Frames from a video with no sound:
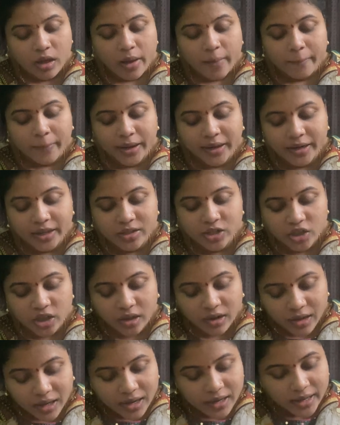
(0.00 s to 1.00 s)
Pandit
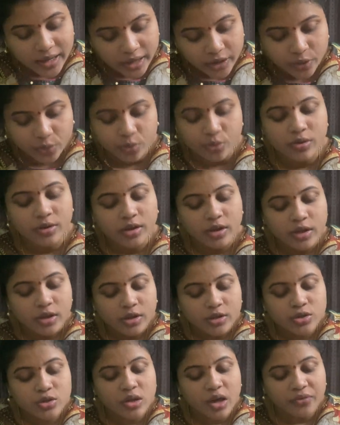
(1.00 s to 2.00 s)
Jawaharlal Nehru.
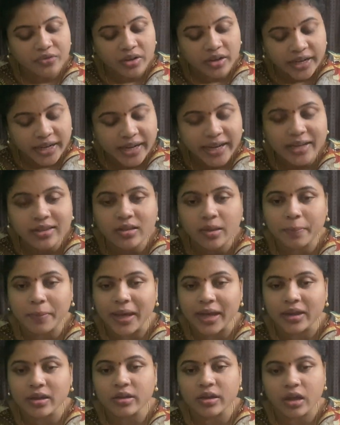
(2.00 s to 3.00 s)
So after reading the
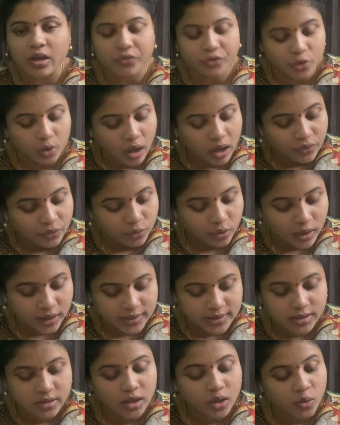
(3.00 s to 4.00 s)
paragraph, you have to
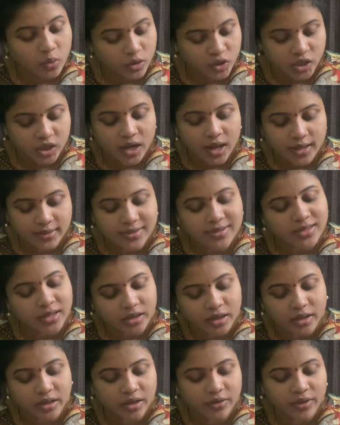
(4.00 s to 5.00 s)
answer the question and answers that
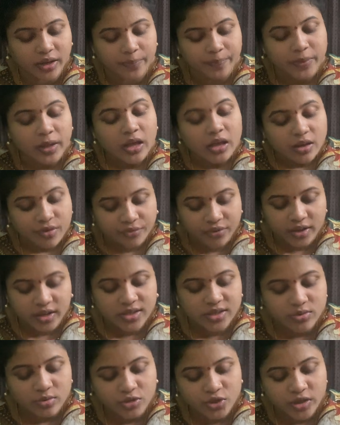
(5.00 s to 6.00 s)
are given.
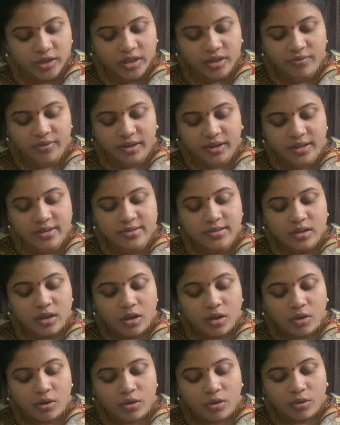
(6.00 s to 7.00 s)
First question given is,
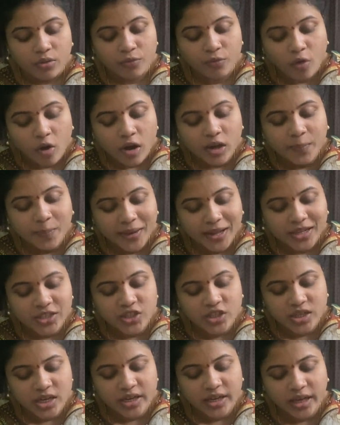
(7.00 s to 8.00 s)
what
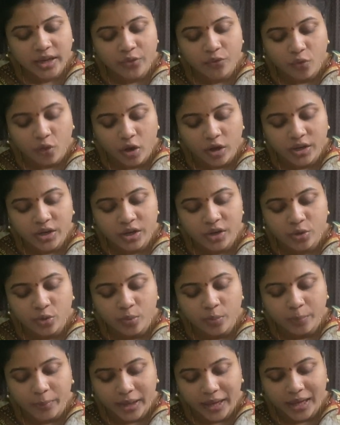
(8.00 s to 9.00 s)
pledge did he want
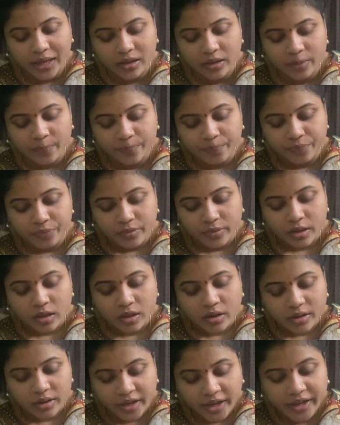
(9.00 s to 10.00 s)

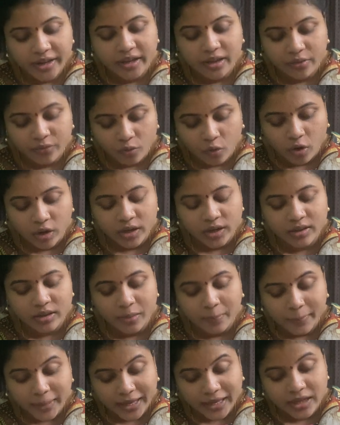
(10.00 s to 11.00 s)
the
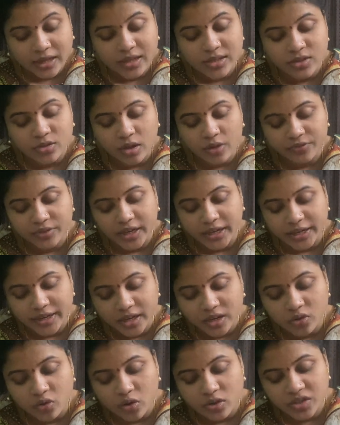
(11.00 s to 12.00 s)
makers of the
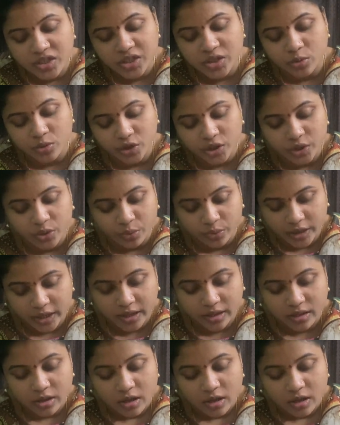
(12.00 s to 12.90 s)
Indian Constitution to take?